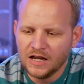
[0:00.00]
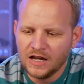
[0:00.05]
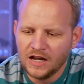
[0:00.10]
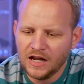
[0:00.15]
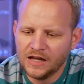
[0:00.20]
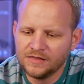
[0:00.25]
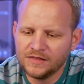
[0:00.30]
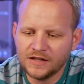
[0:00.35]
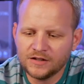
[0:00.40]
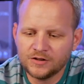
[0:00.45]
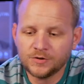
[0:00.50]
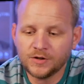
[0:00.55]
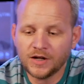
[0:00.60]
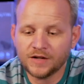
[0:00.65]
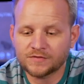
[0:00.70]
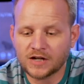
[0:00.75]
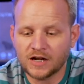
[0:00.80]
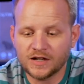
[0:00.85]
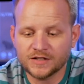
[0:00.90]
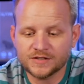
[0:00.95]
And they do
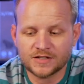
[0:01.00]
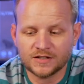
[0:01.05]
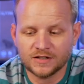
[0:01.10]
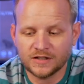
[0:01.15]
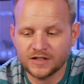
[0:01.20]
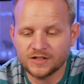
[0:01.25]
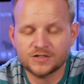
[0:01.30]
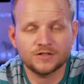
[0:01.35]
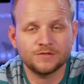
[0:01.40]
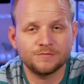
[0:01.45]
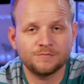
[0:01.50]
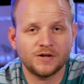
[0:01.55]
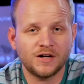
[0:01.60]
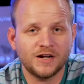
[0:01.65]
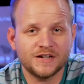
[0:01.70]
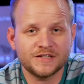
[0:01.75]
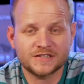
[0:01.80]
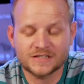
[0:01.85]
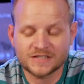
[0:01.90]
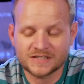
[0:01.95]
have consolation
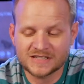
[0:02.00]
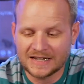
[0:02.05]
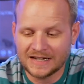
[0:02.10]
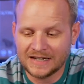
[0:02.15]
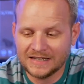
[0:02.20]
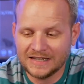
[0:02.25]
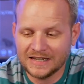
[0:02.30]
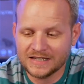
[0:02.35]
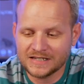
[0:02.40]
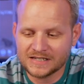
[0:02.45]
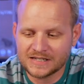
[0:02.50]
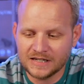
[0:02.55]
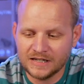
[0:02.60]
prizes, I guess.